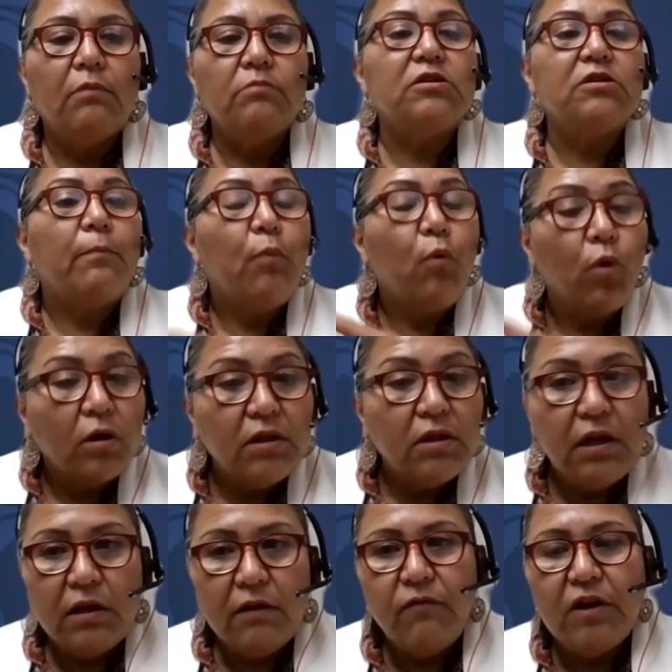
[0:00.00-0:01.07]
support
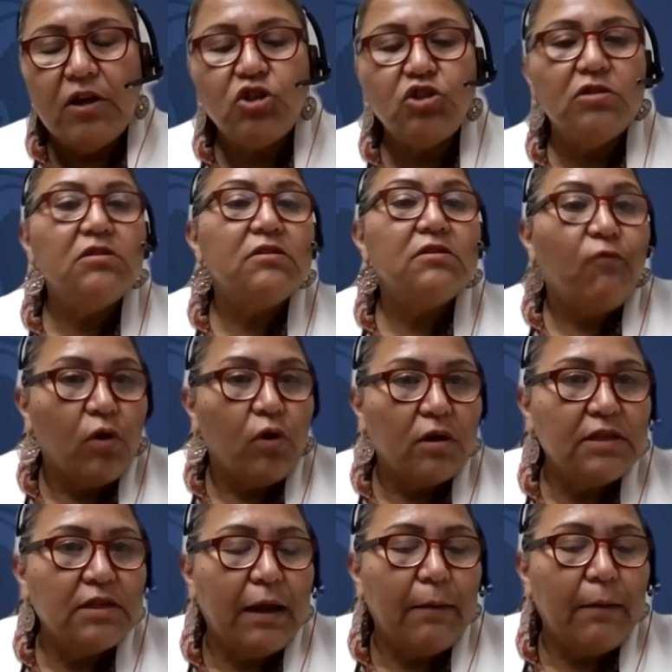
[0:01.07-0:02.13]
the innovations? For
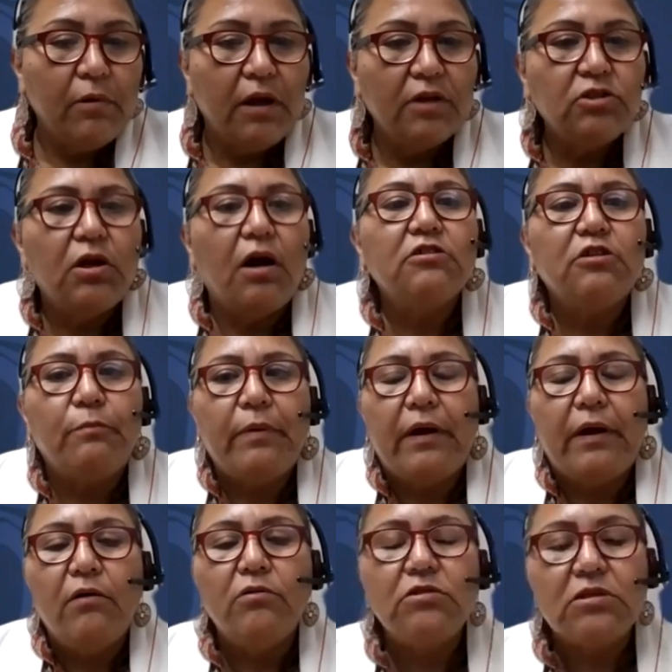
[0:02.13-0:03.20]
example, I talked
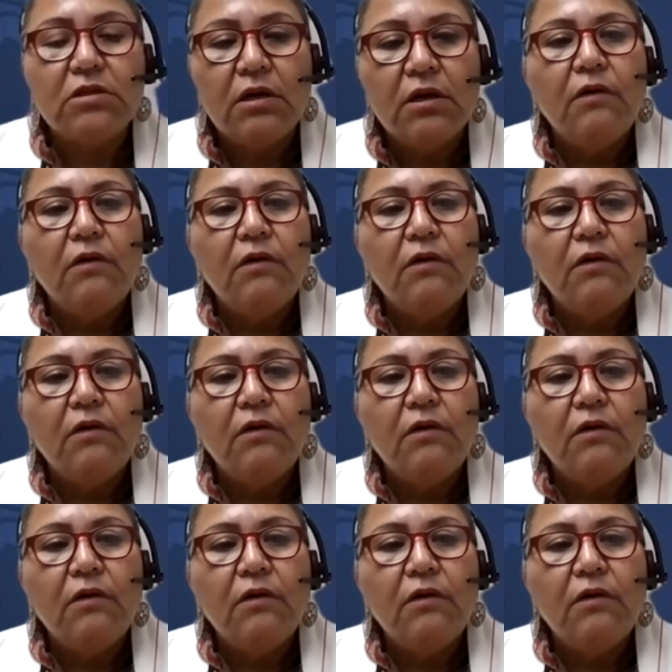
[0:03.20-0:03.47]
about